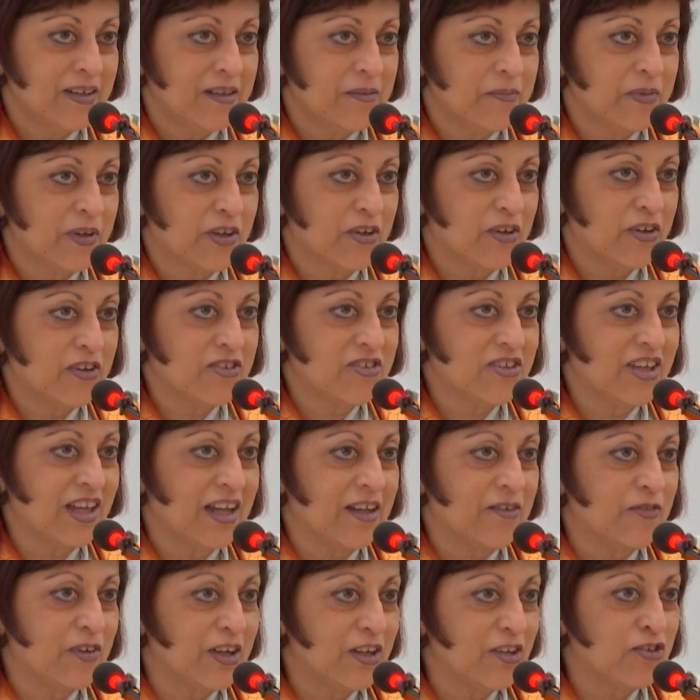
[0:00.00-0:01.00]
because he
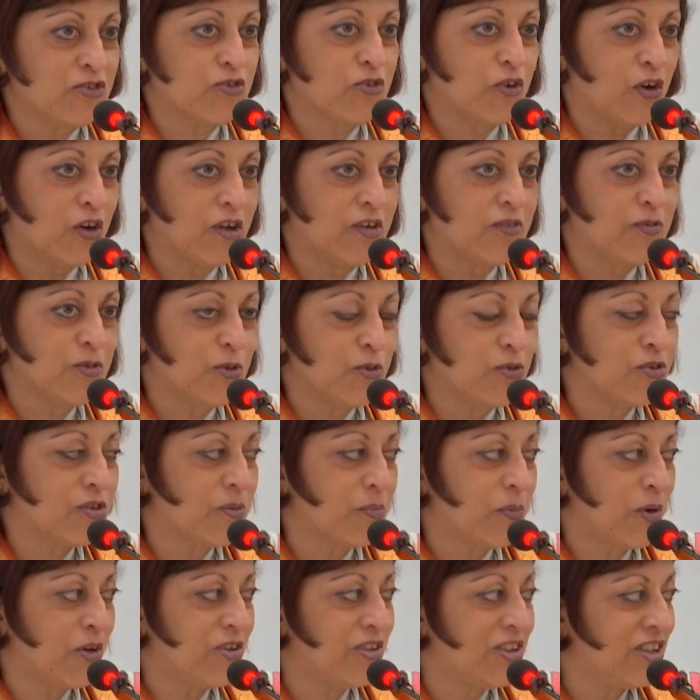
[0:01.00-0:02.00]
had very strong views
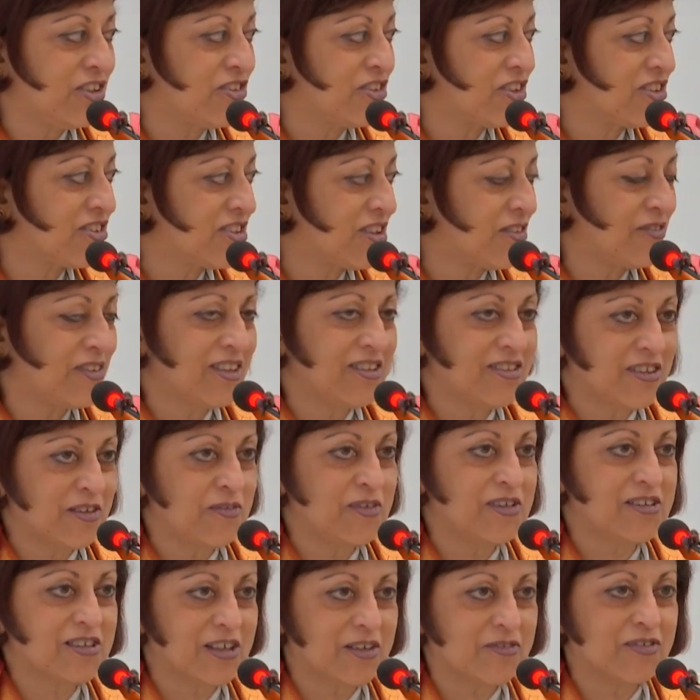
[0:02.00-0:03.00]
about teachers giving
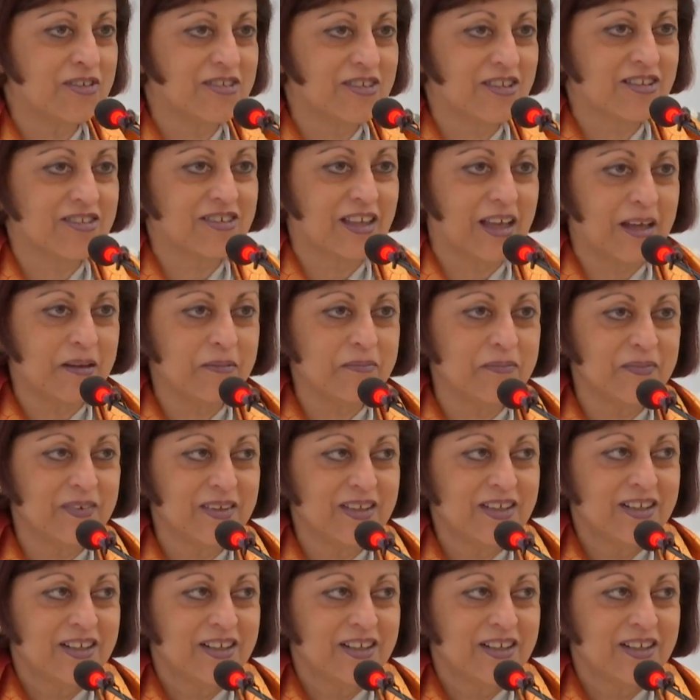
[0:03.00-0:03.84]
civil service exam.